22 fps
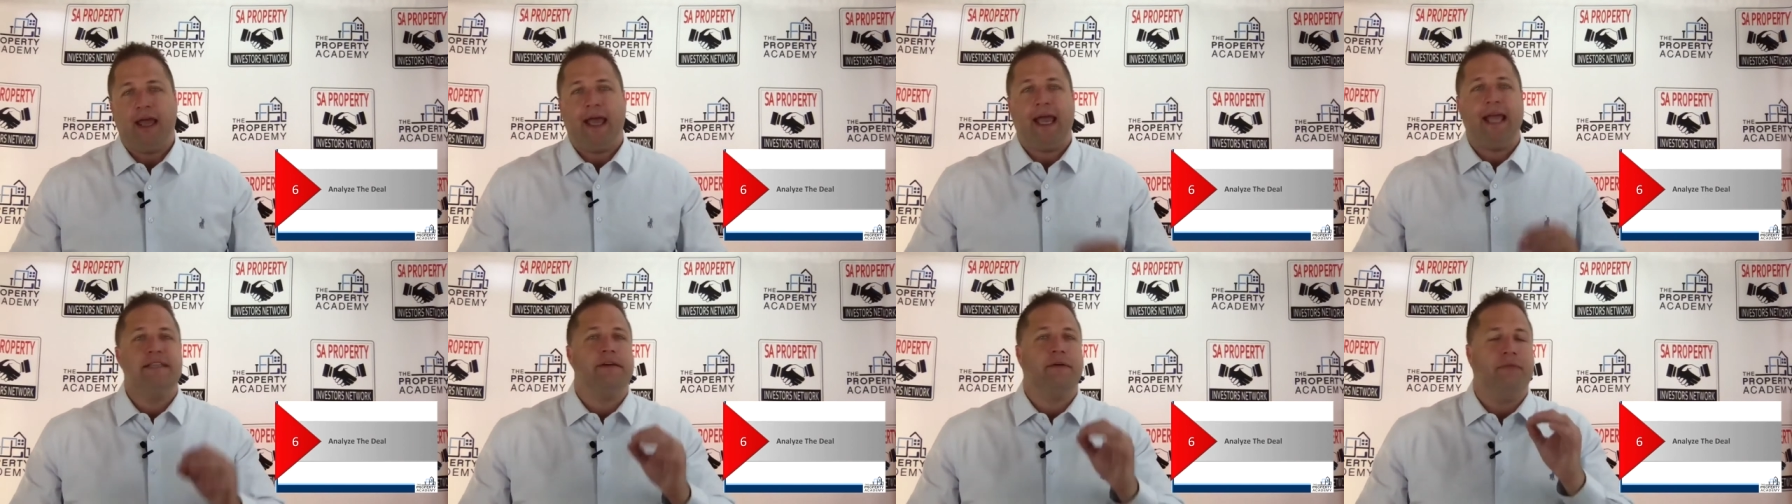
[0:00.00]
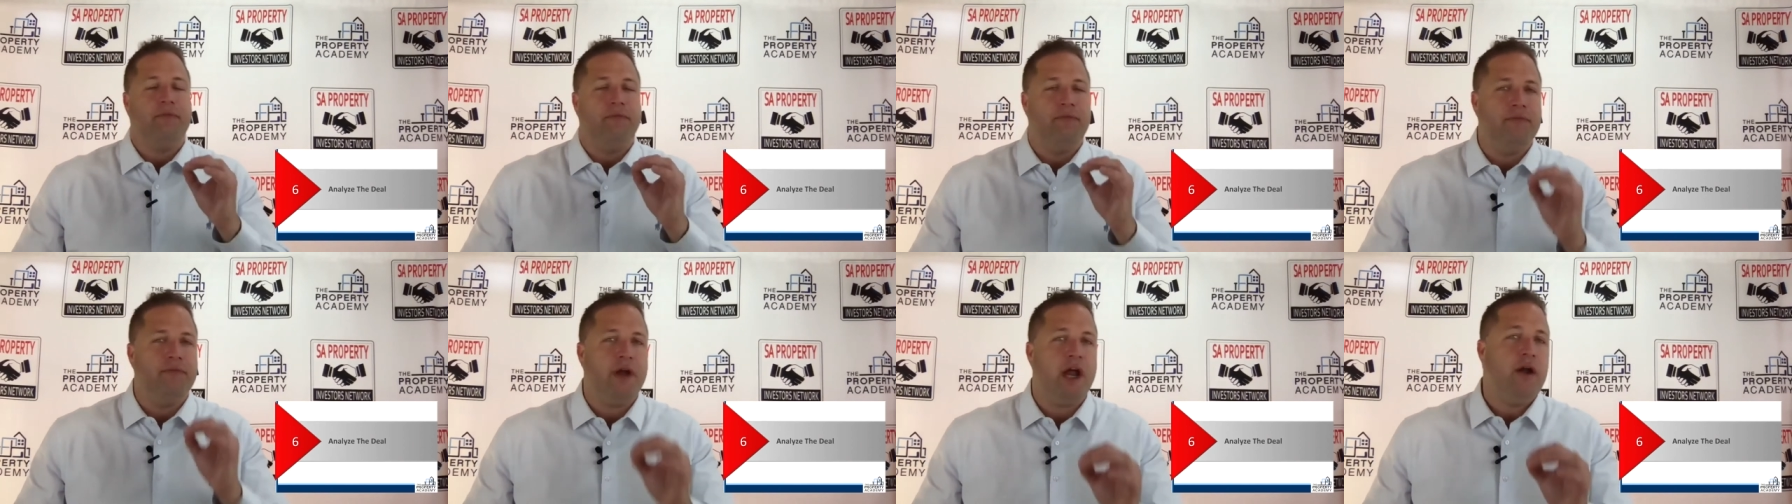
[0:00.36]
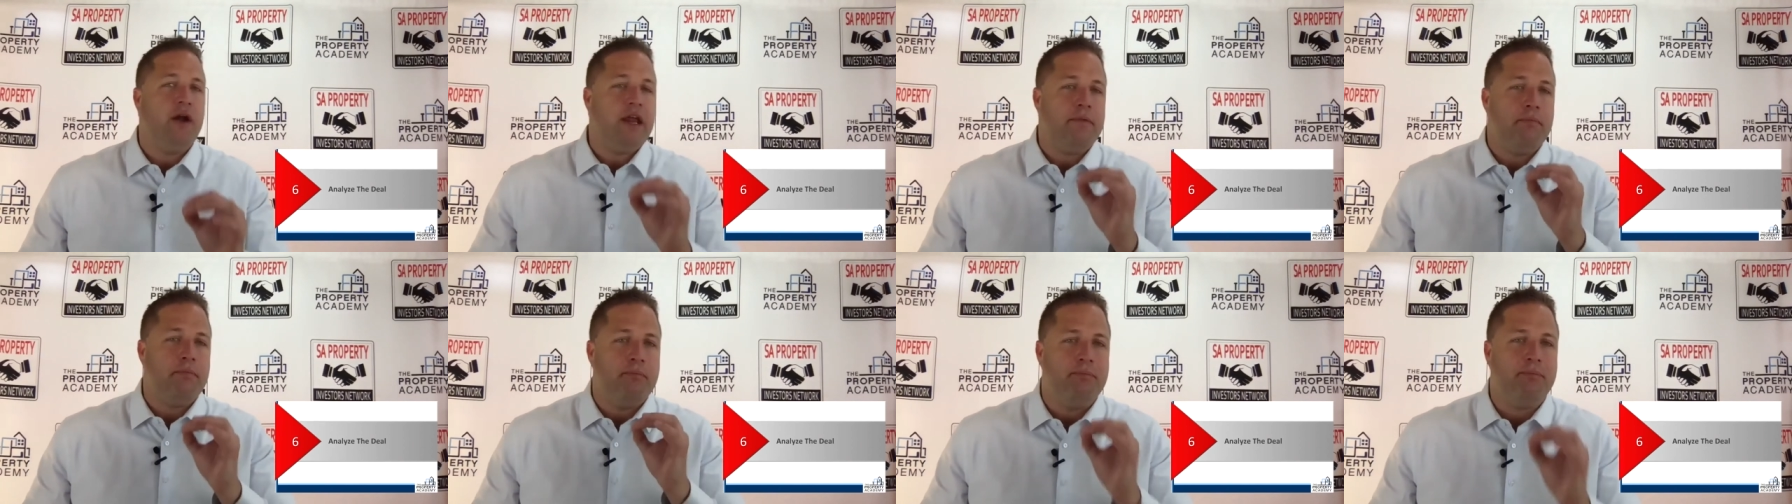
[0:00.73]
is a
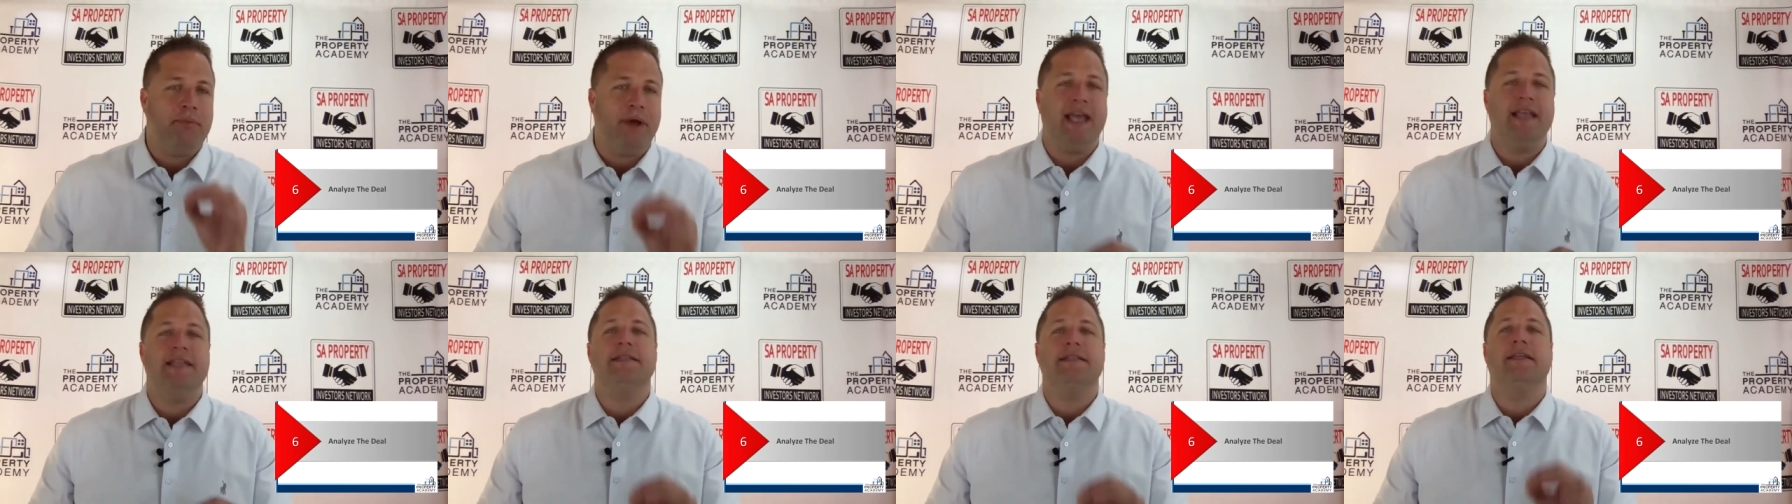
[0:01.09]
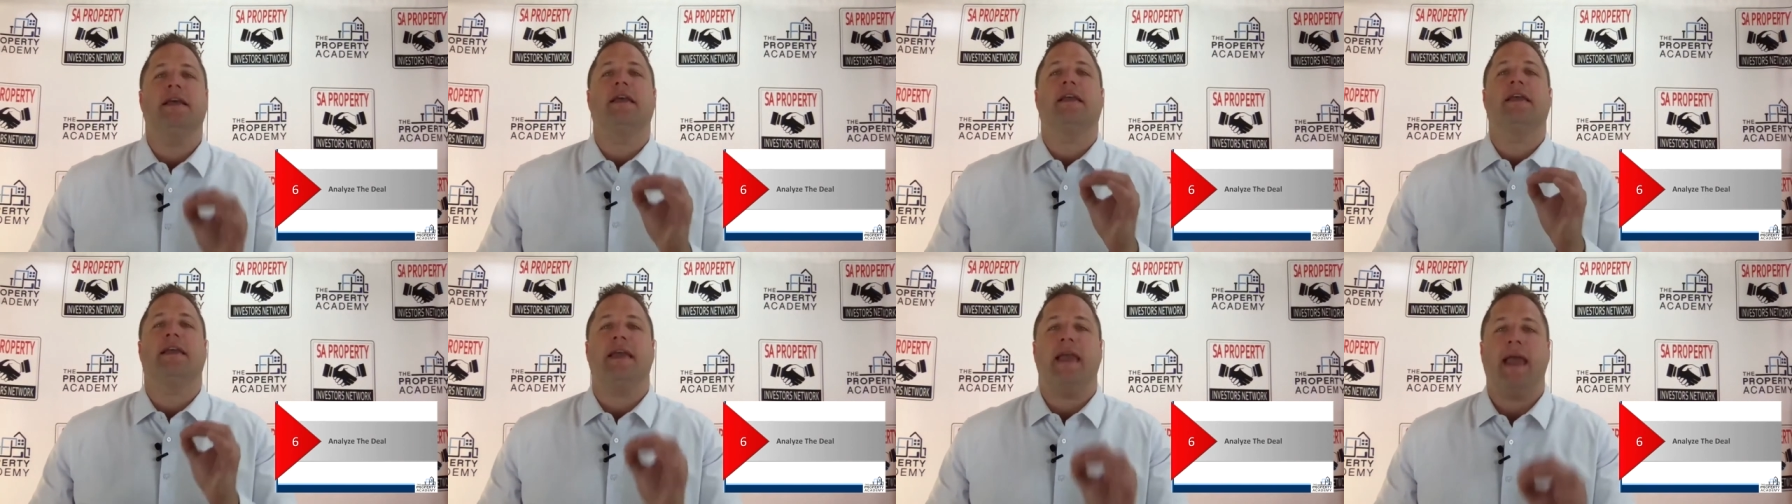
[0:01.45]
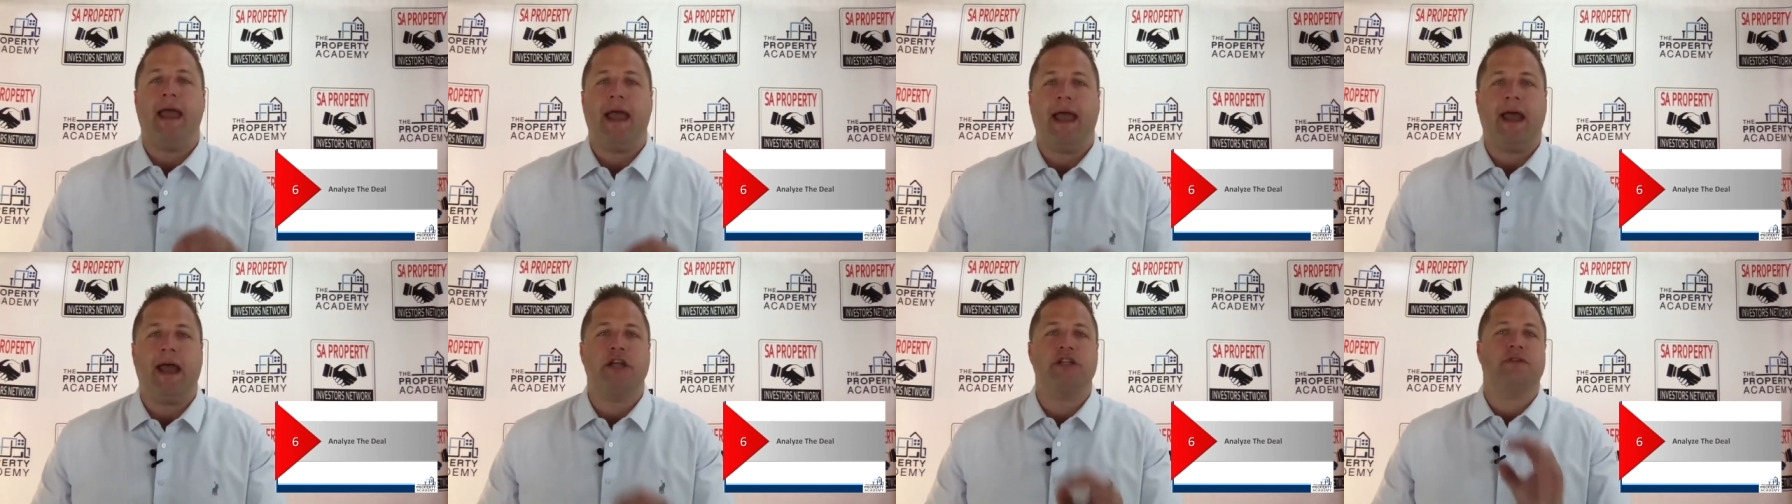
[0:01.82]
very basic
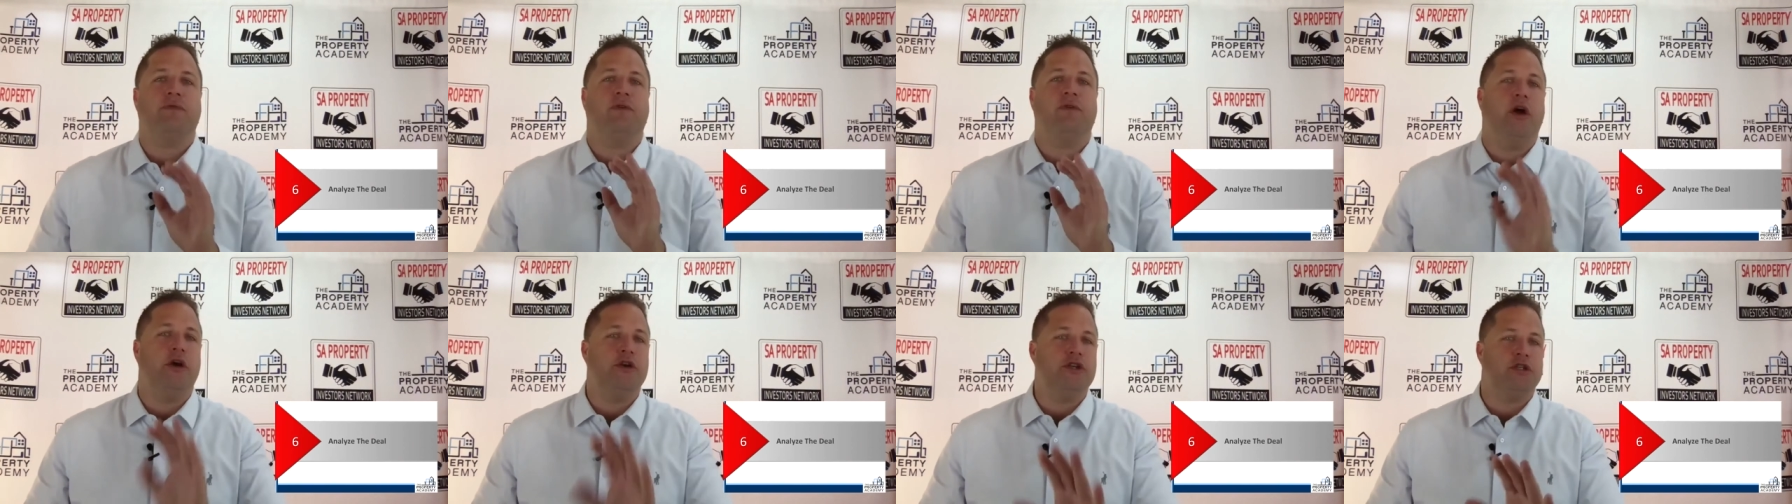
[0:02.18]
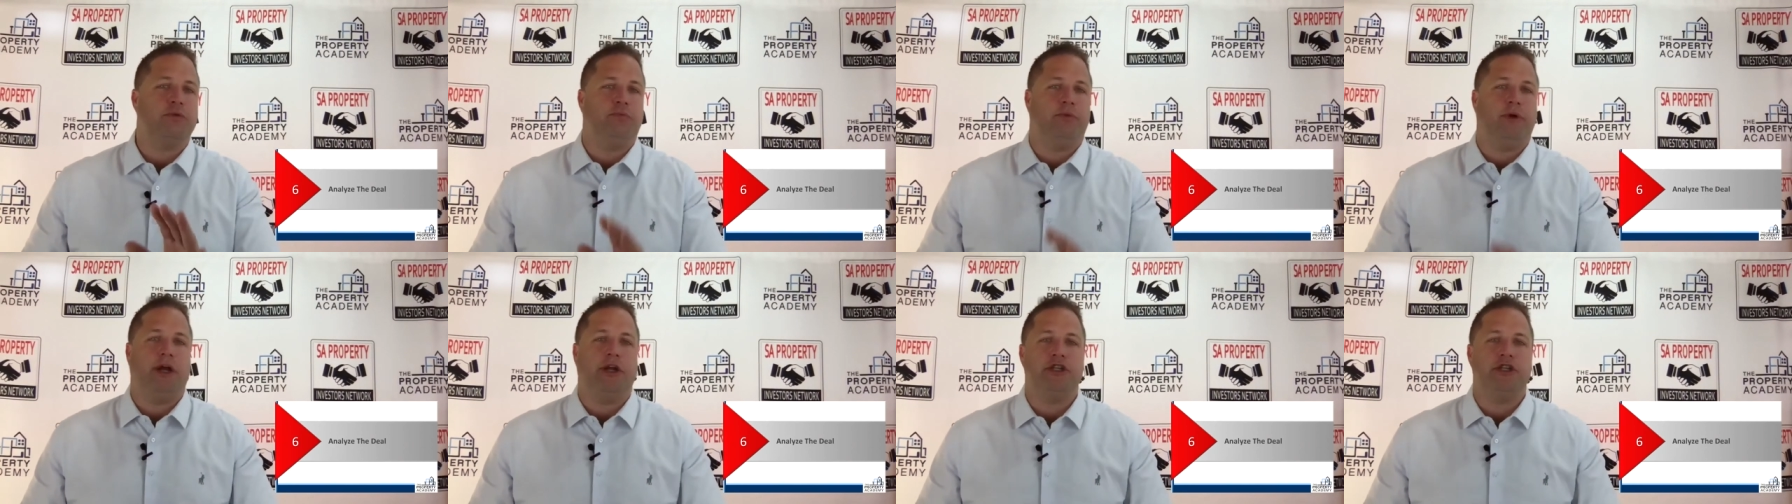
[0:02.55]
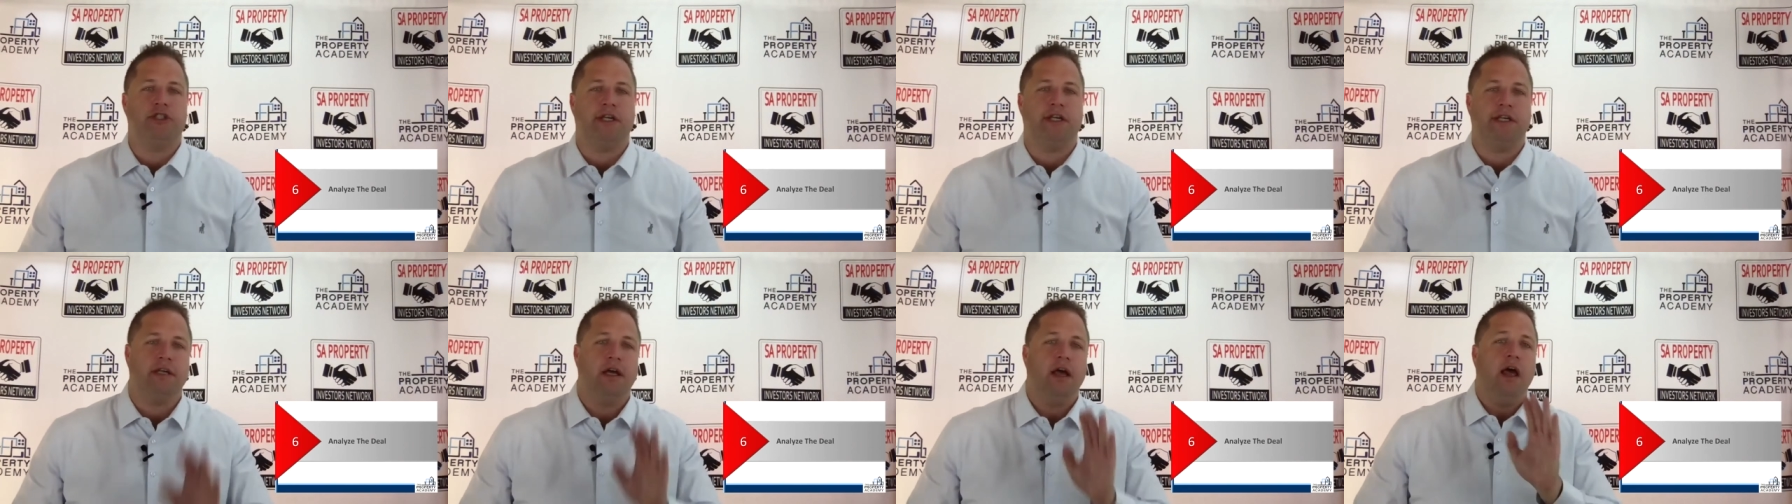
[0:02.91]
cash flow
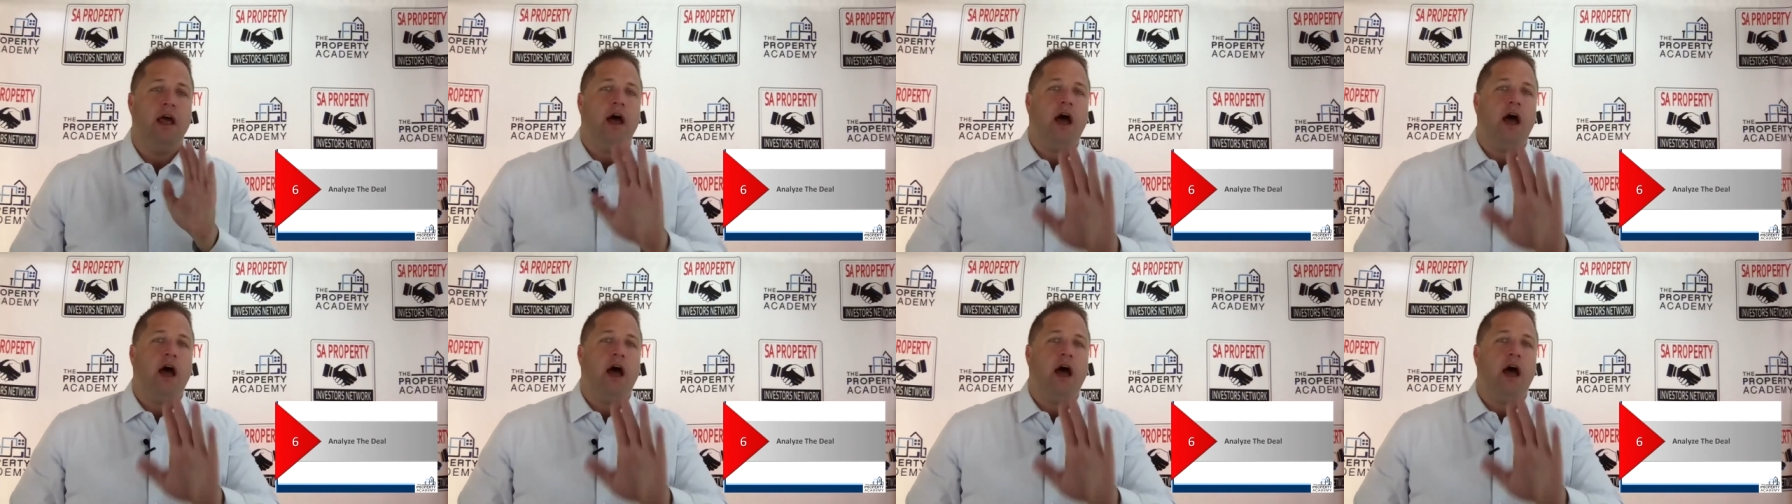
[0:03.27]
spreadsheet.